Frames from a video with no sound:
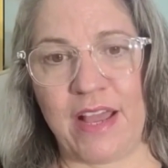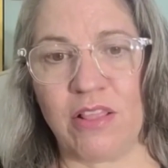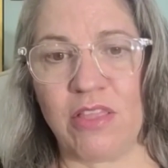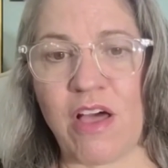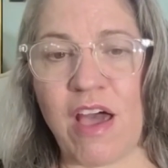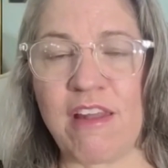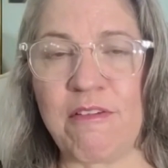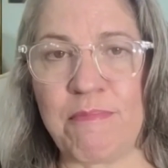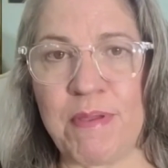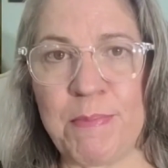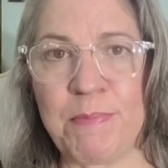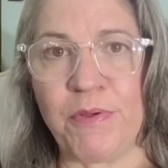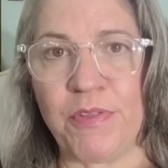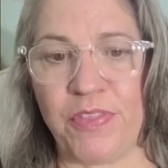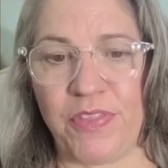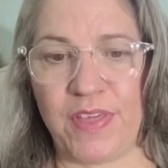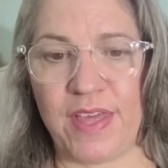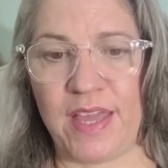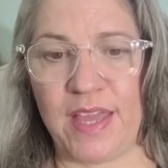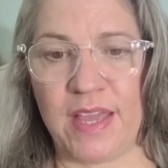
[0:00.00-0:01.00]
A lot of
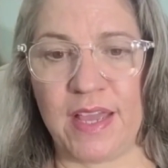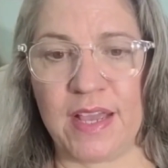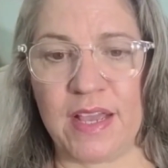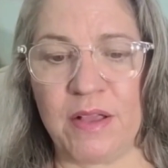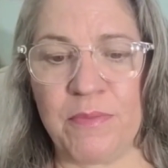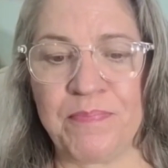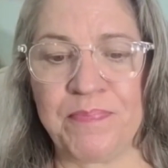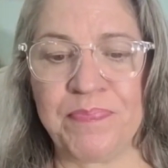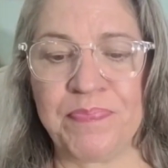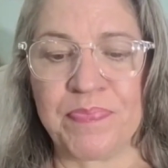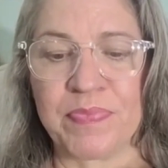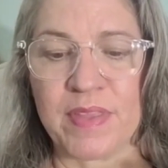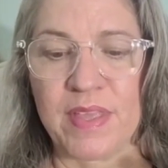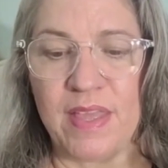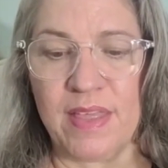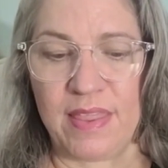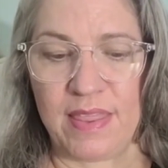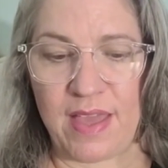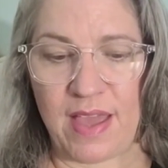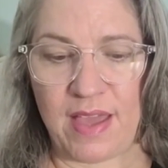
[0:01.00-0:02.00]
people think
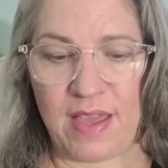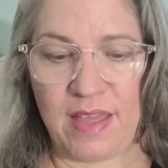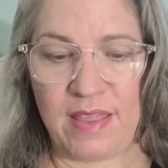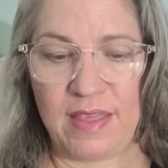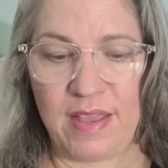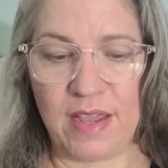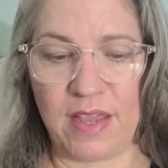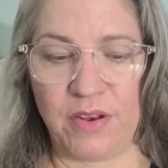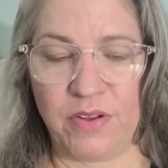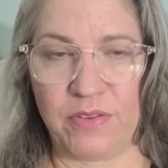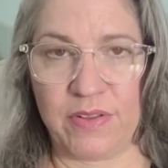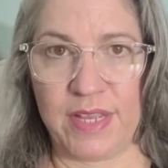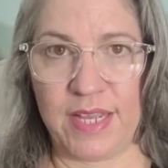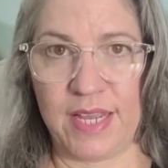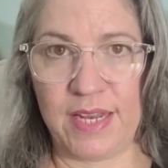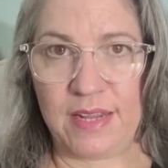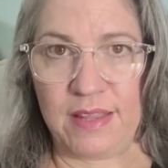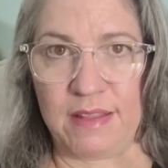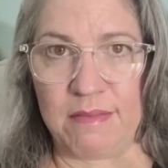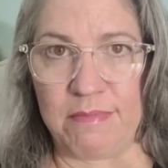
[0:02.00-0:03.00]
that they can only
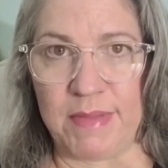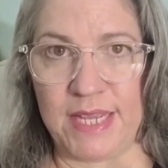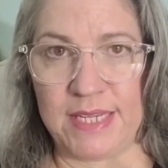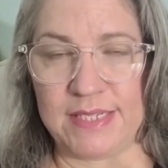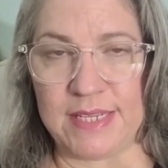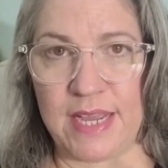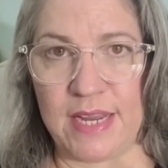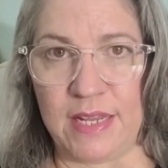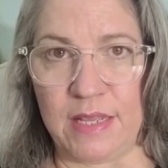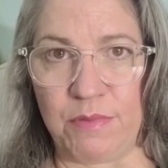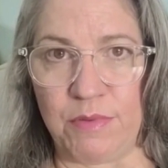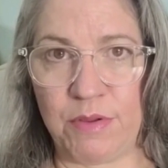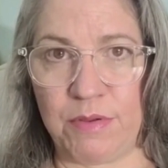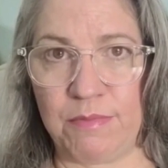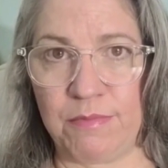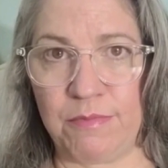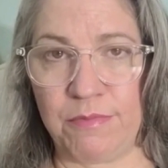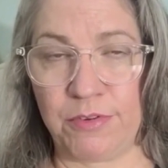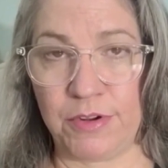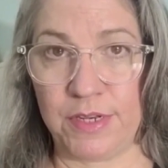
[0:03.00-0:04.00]
eat in the main dining
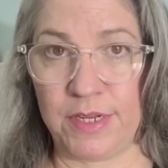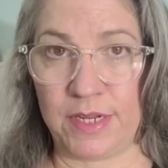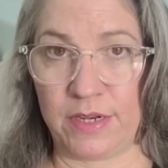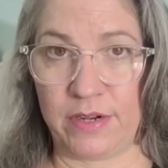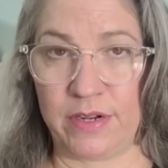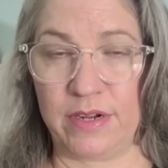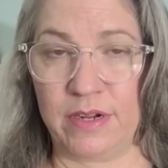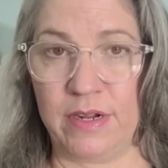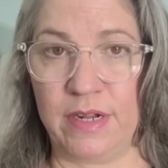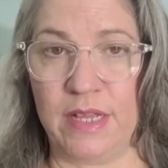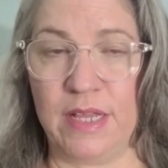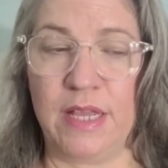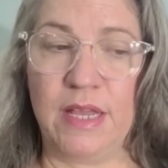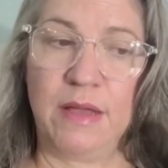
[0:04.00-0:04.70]
room for dinner.